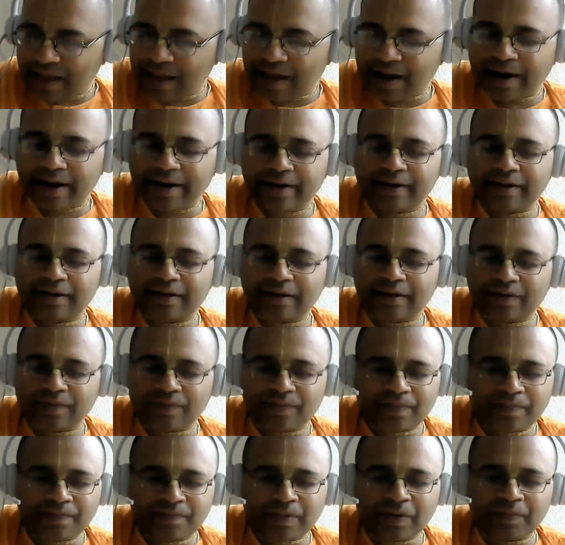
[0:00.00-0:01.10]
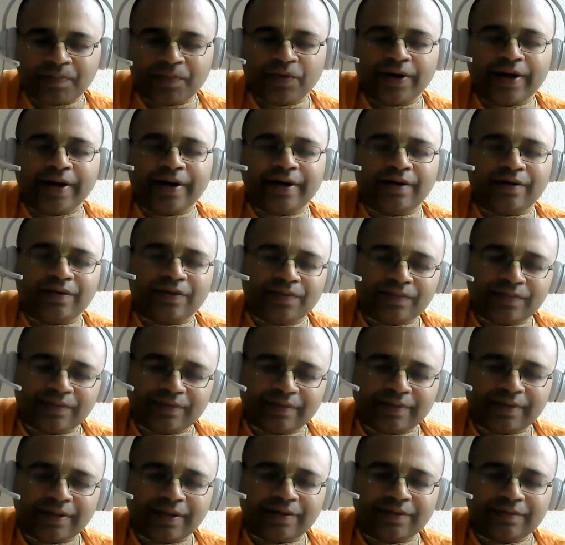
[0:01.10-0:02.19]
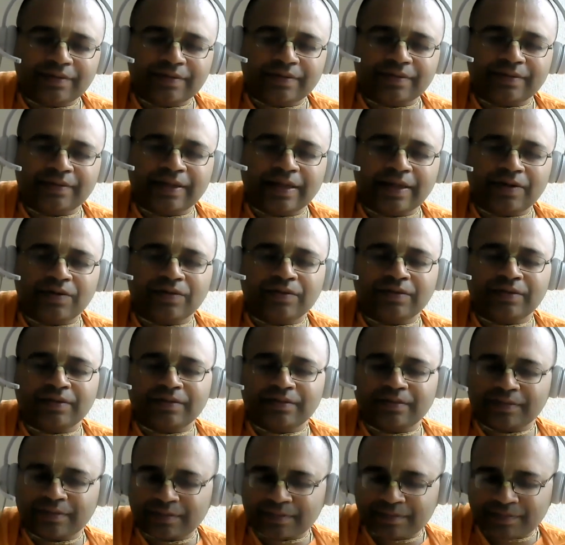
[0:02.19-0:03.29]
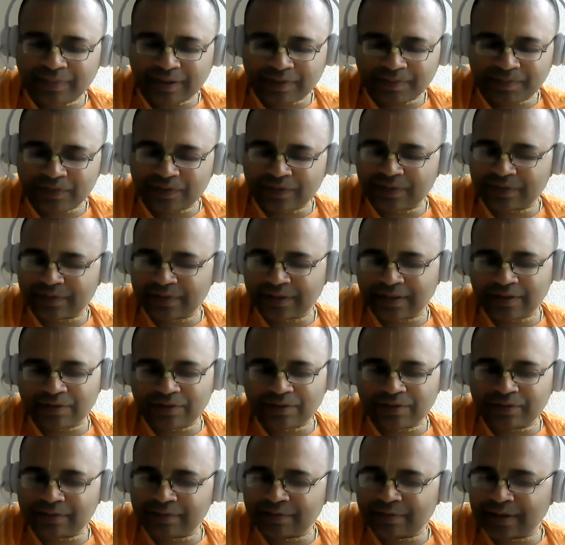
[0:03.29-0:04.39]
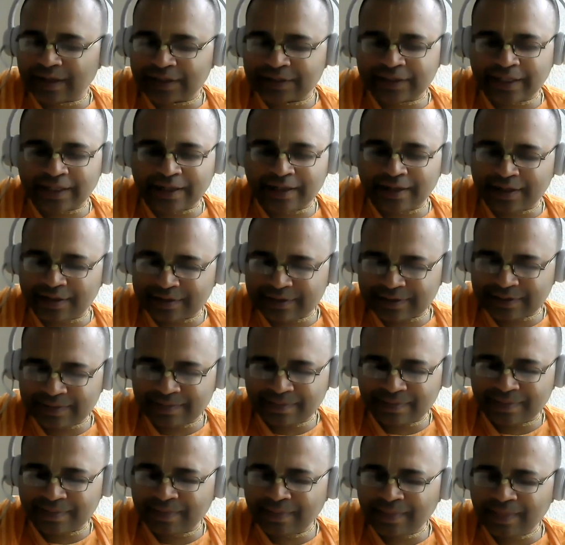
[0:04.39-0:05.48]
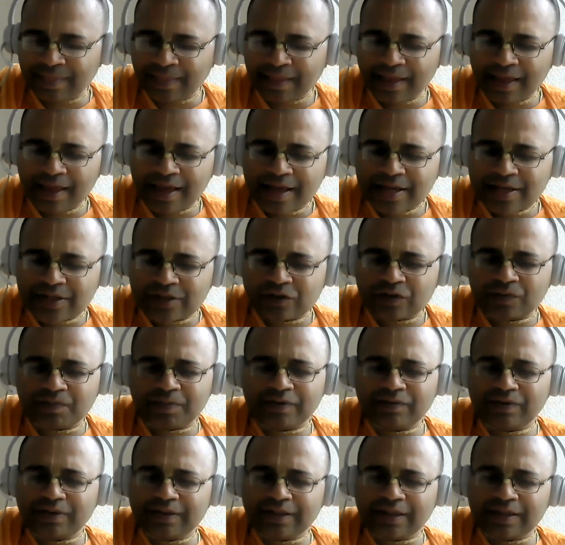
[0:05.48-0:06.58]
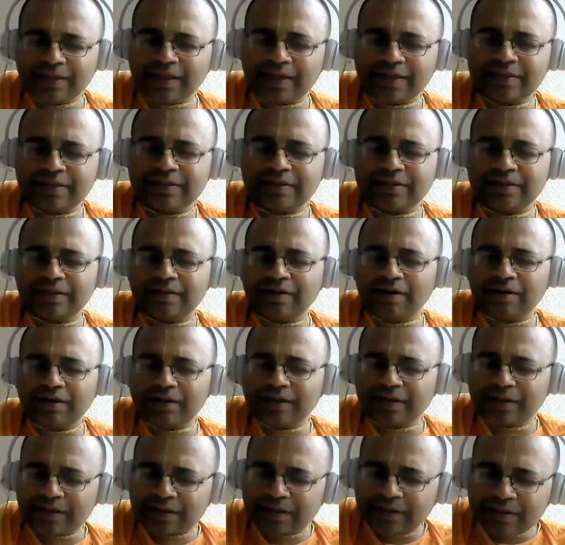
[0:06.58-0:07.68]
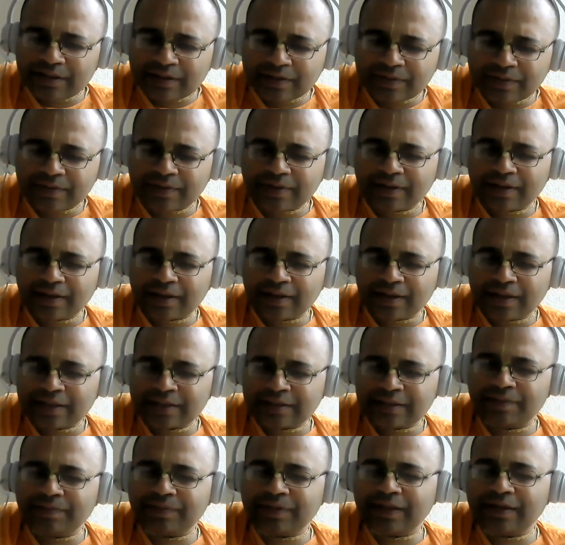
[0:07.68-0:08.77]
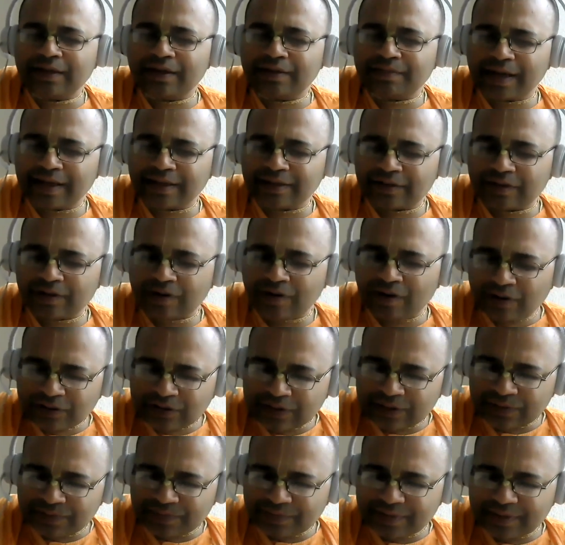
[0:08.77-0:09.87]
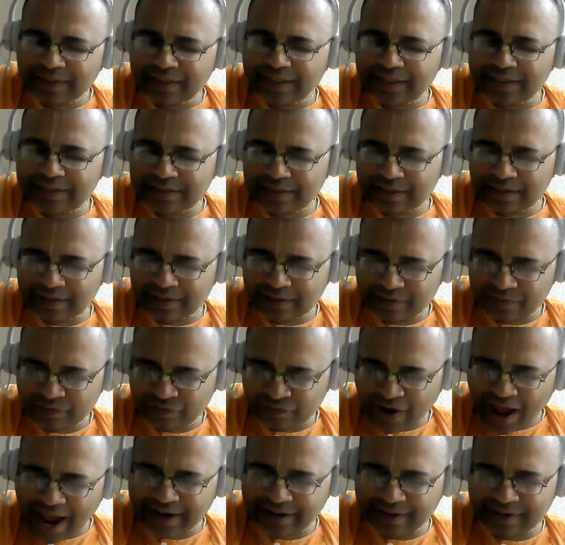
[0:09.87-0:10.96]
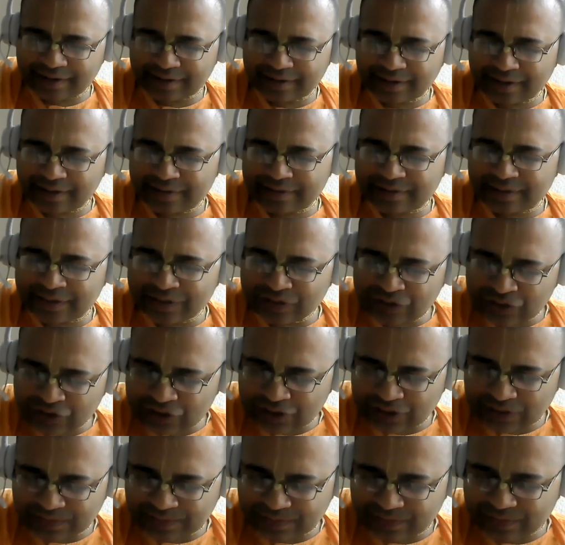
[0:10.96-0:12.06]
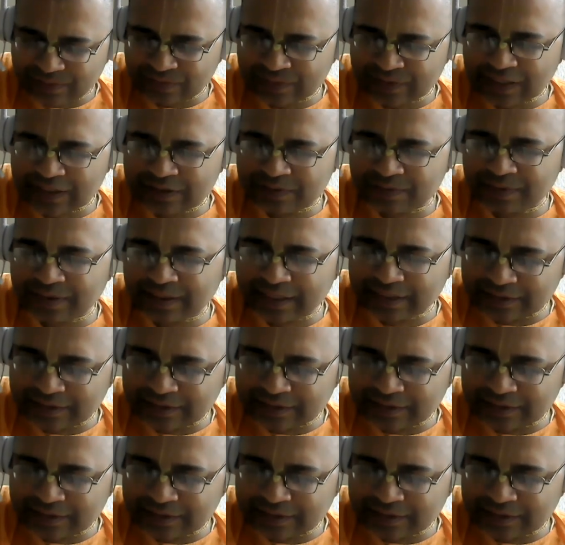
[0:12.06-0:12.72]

and uh, propagate, you know, their own their own agendas. So Bhagavad Gita is not uh, something a mythology. It is a fact. It is a history which has been